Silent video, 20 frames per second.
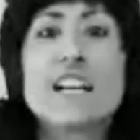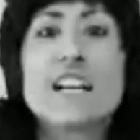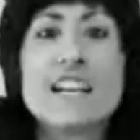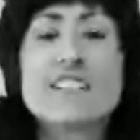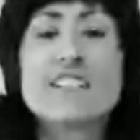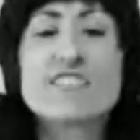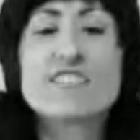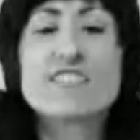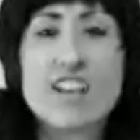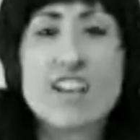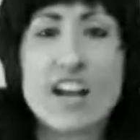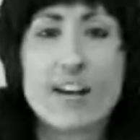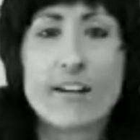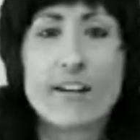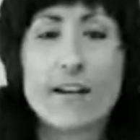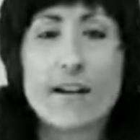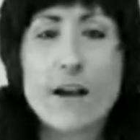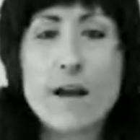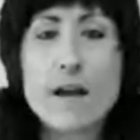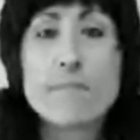against
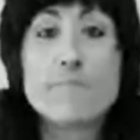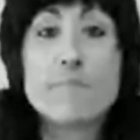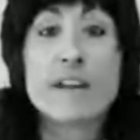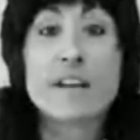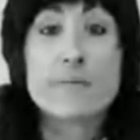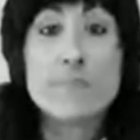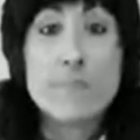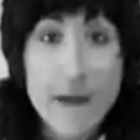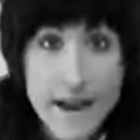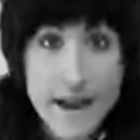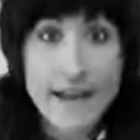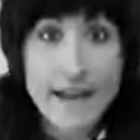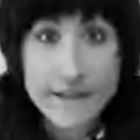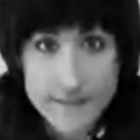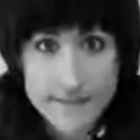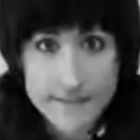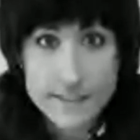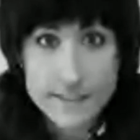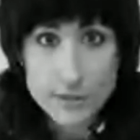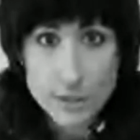Sara
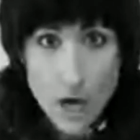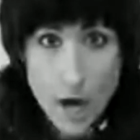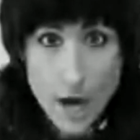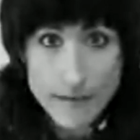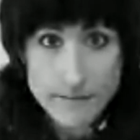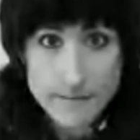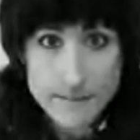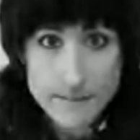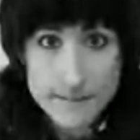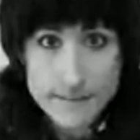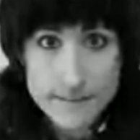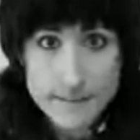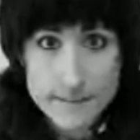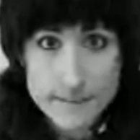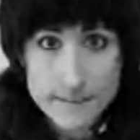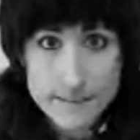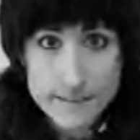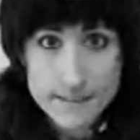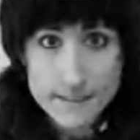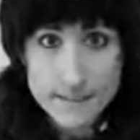Mcmann. Okay?
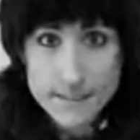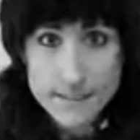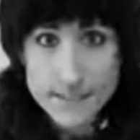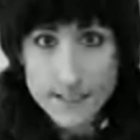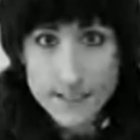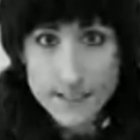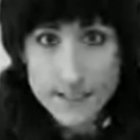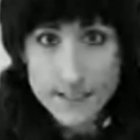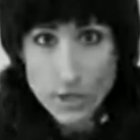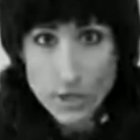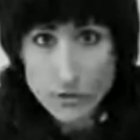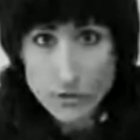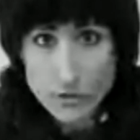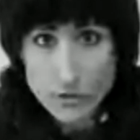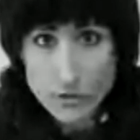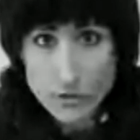Those